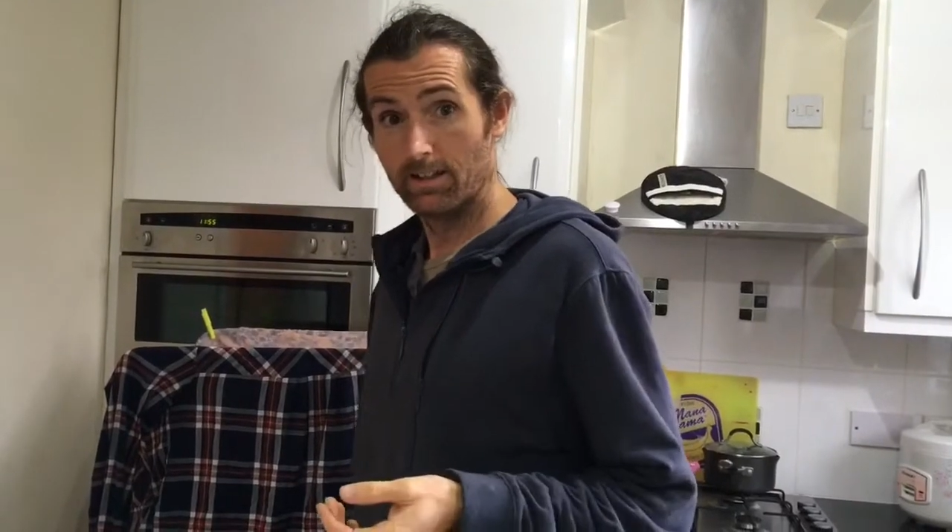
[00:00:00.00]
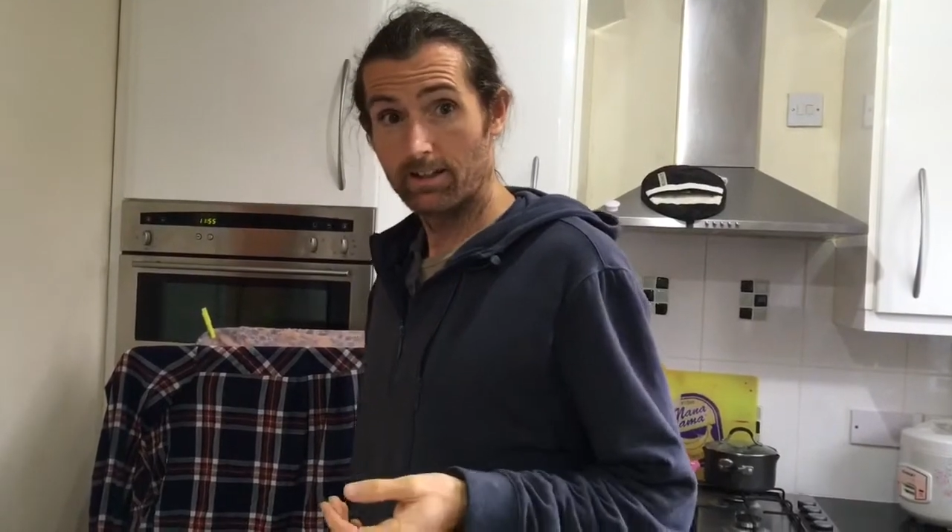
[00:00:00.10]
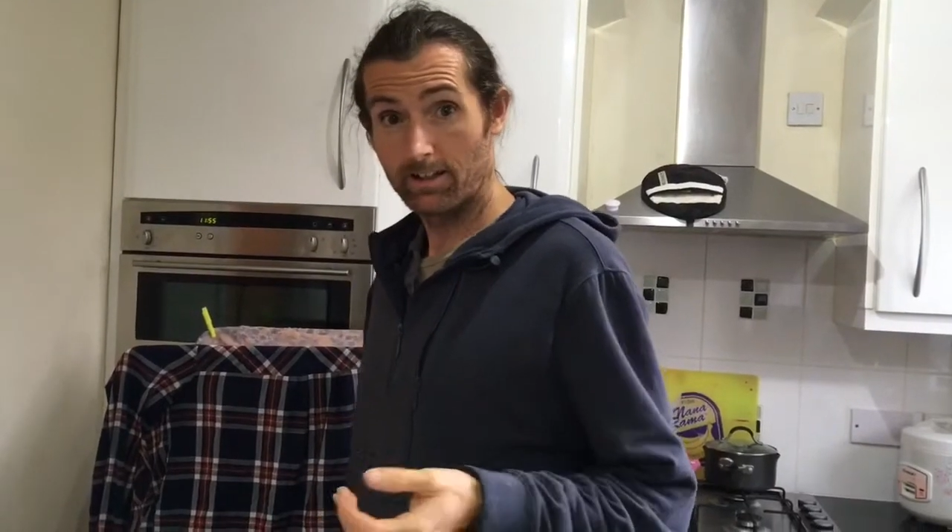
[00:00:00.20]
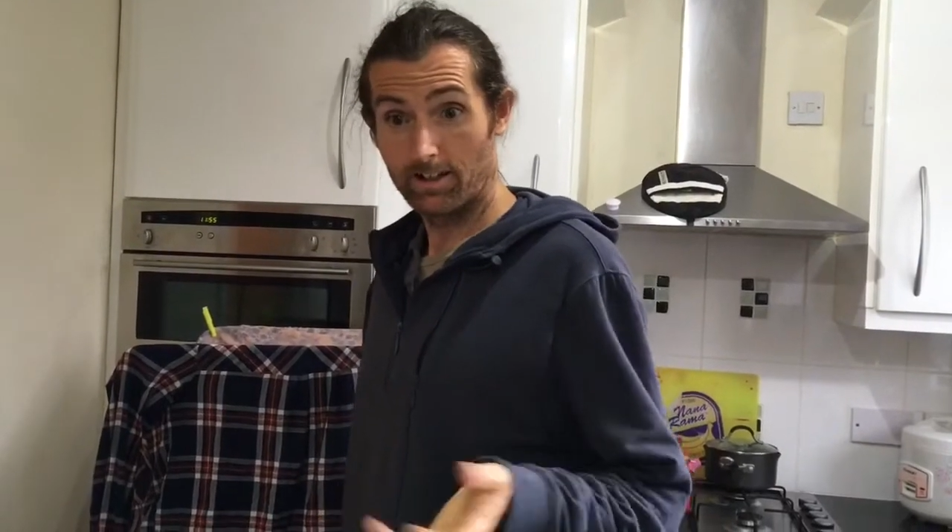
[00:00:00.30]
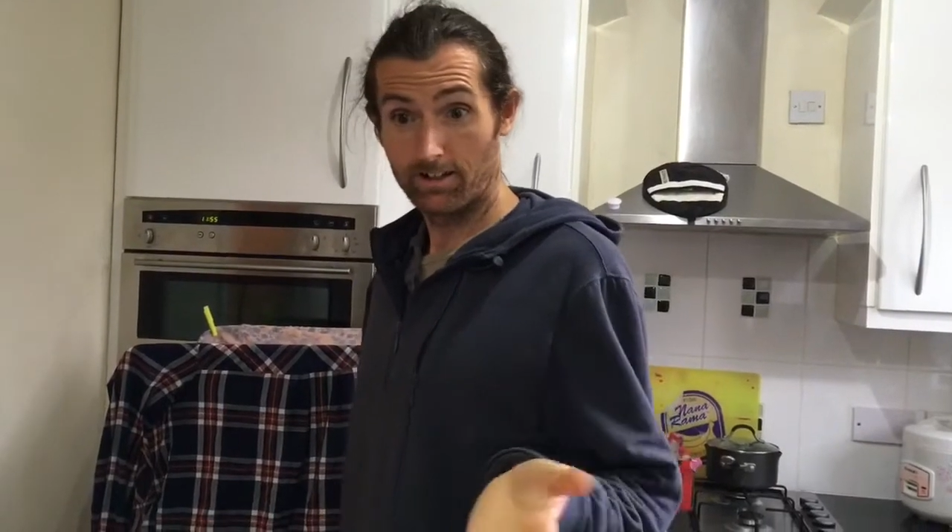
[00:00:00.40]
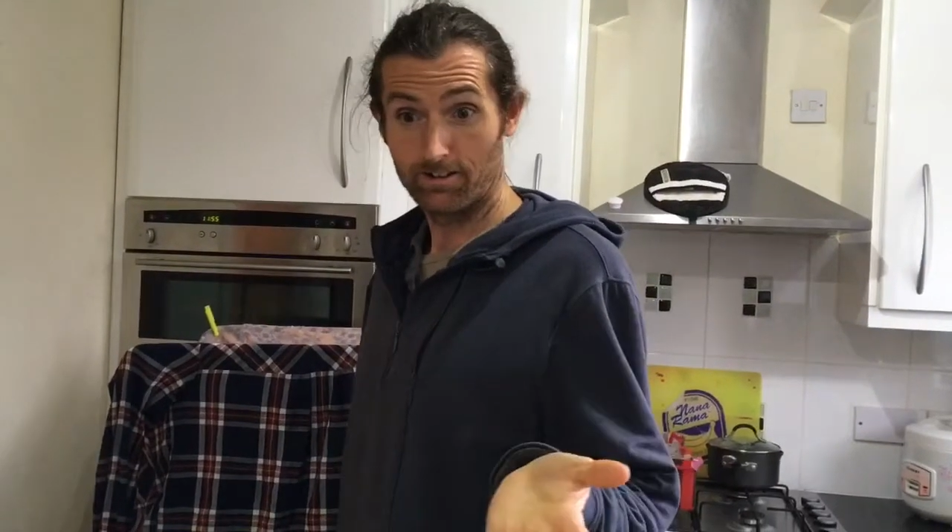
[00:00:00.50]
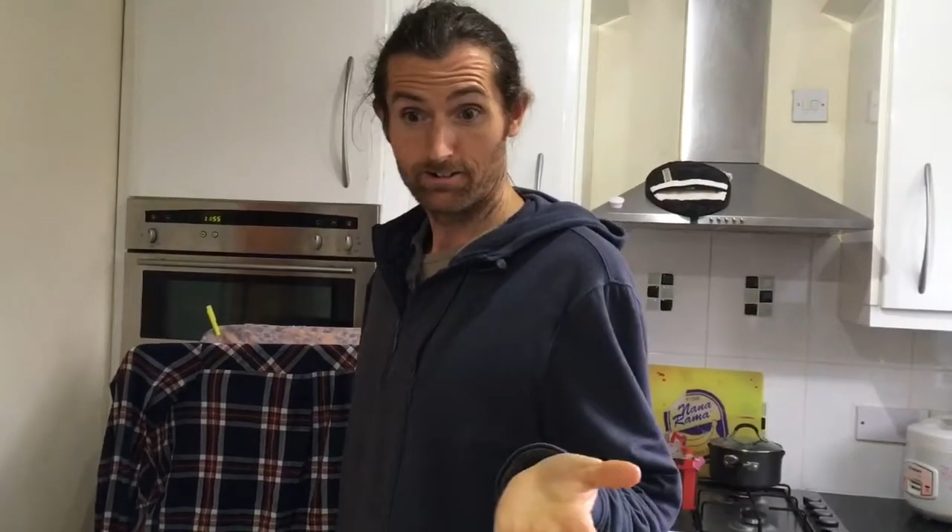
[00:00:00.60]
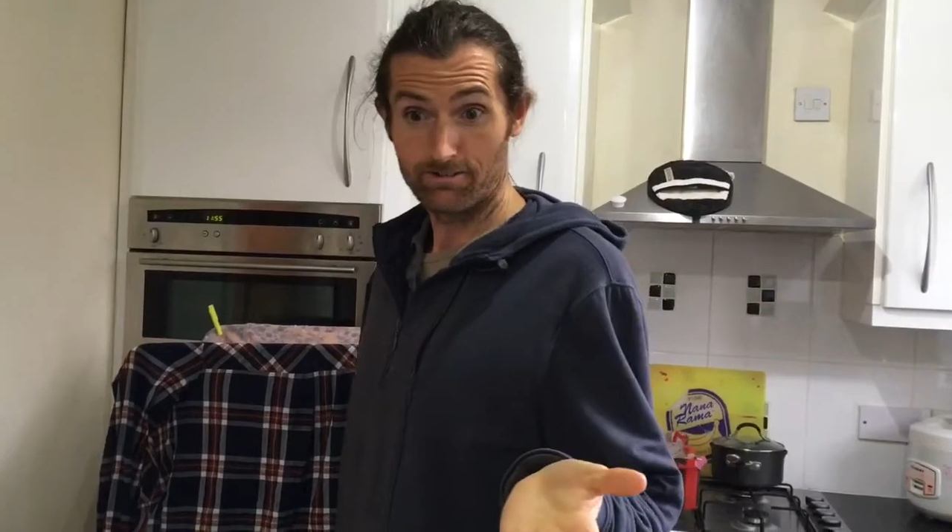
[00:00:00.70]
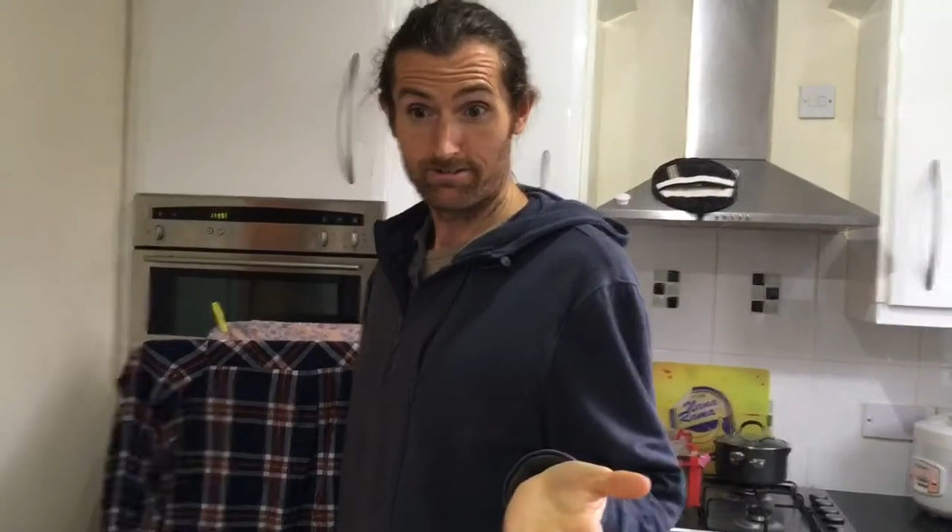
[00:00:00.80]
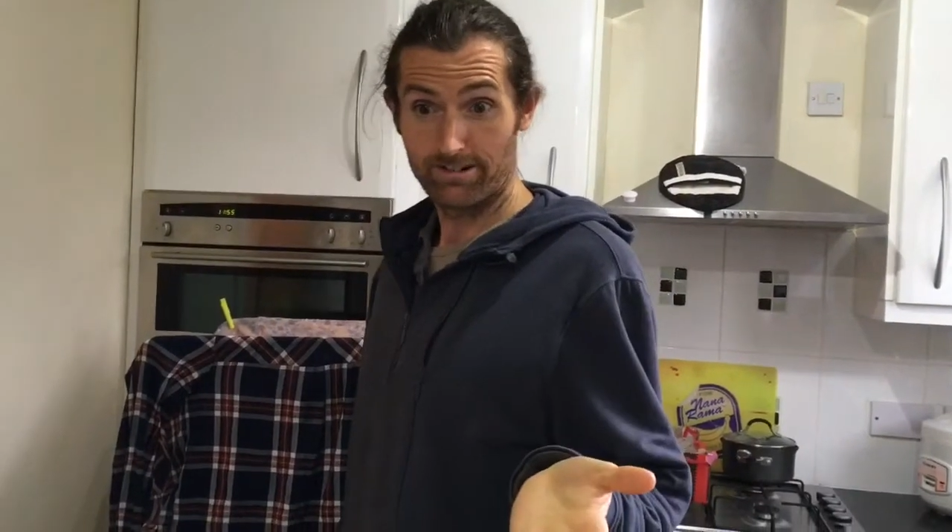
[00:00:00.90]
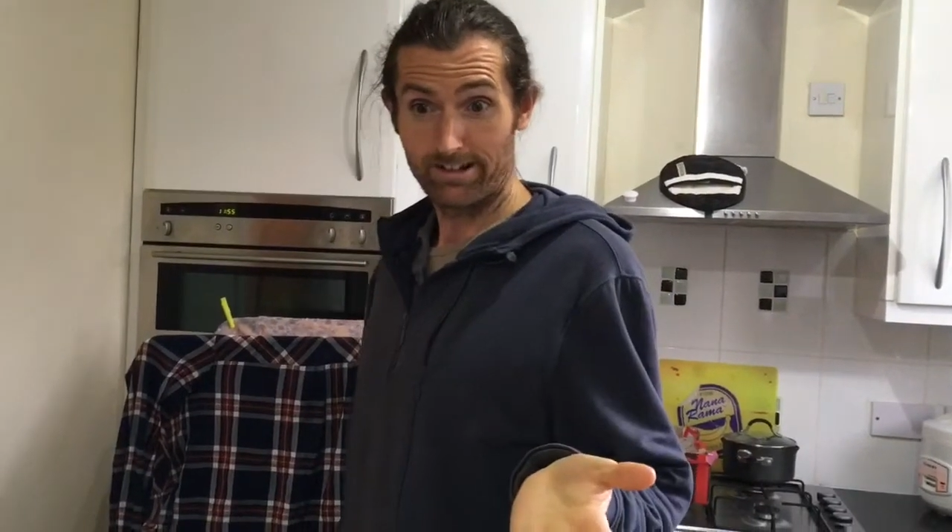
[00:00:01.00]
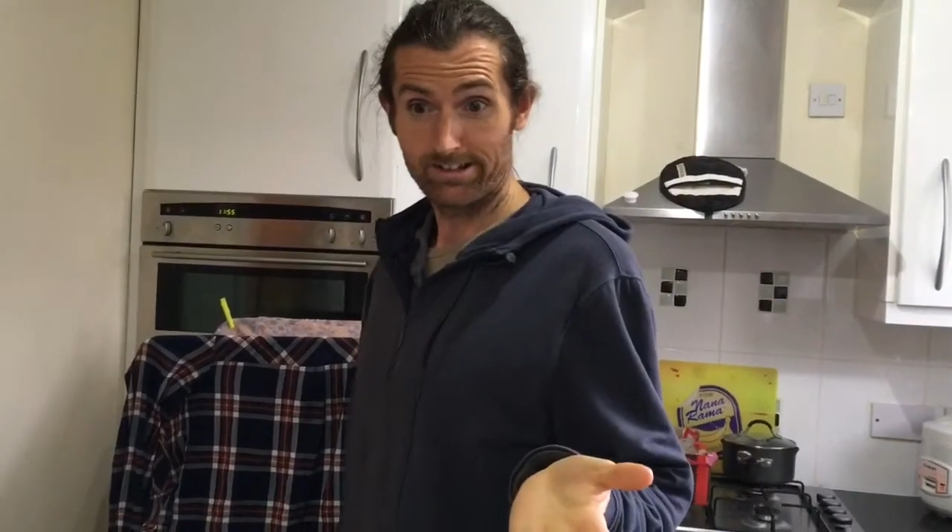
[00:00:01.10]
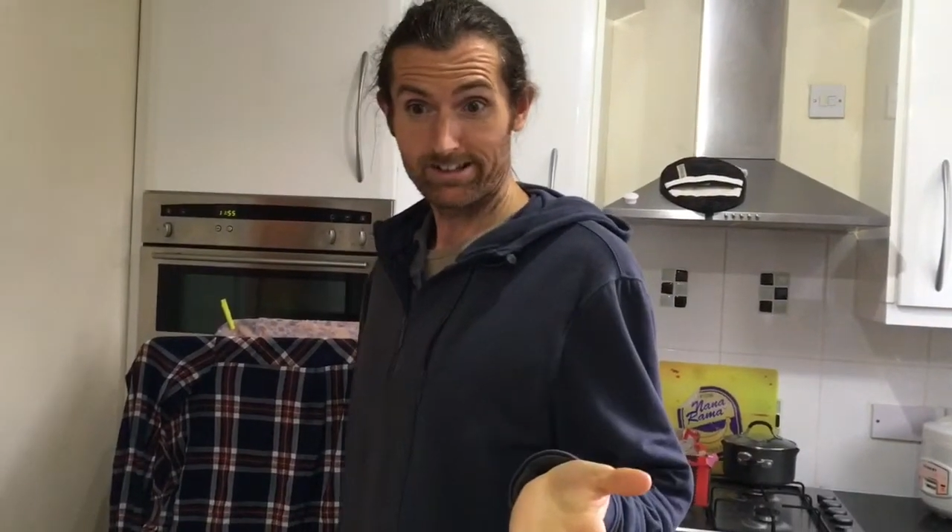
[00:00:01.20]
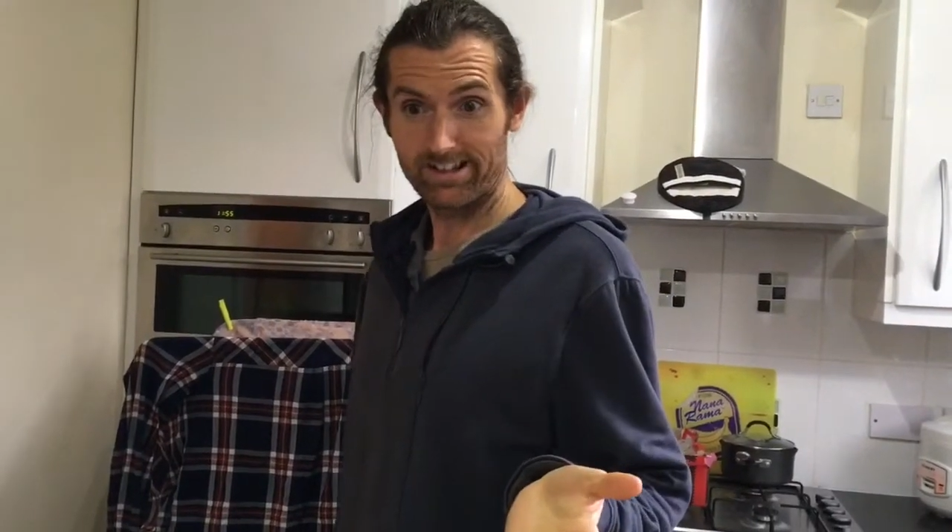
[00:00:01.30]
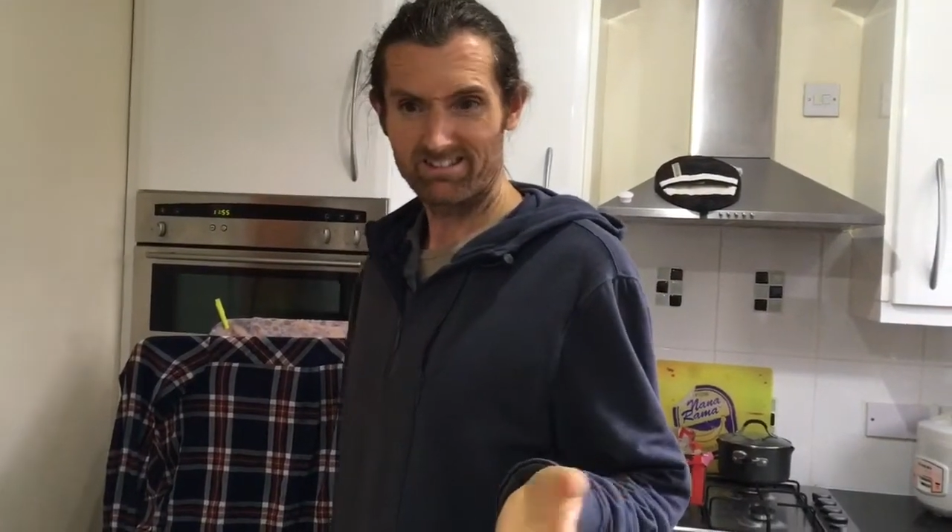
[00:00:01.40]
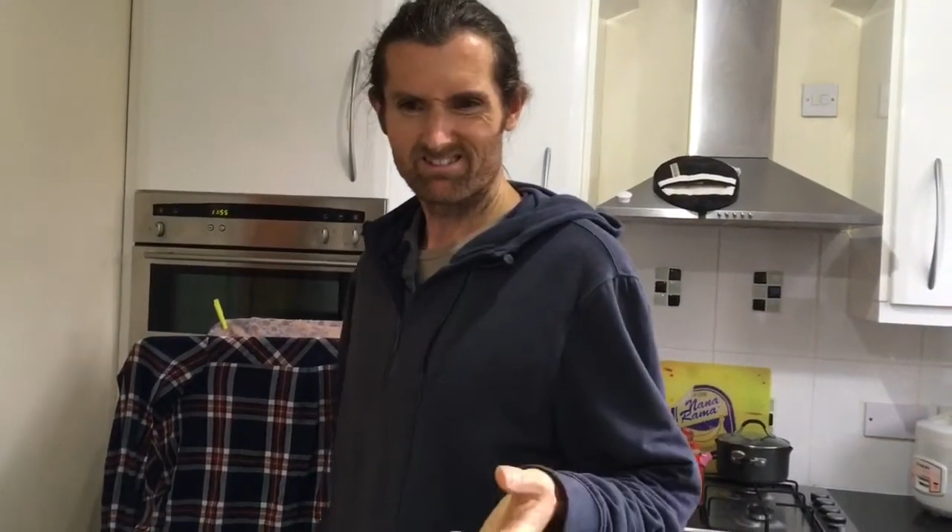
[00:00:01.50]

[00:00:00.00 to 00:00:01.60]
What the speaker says: So I said,